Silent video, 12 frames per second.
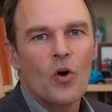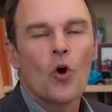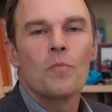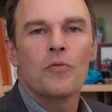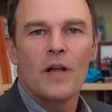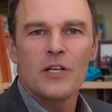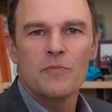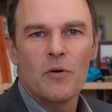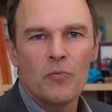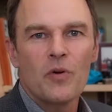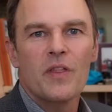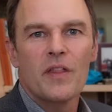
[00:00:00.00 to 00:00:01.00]
or
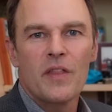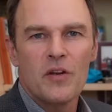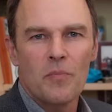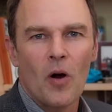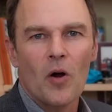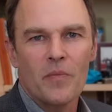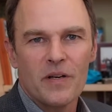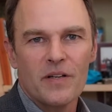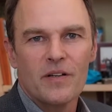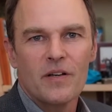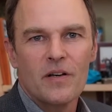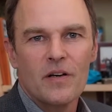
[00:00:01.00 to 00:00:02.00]
placement within the department,
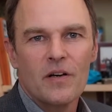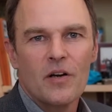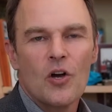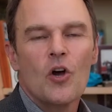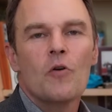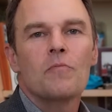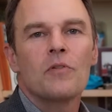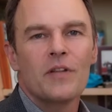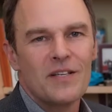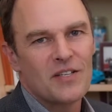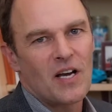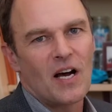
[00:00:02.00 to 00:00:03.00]

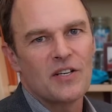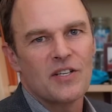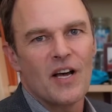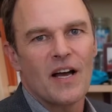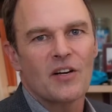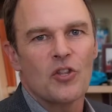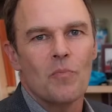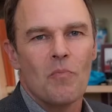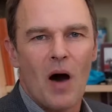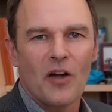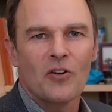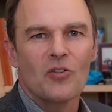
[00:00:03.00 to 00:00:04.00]
please contact
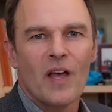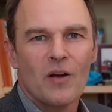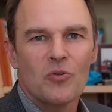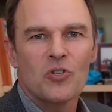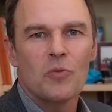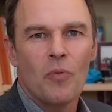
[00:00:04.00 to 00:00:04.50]
the Modern Language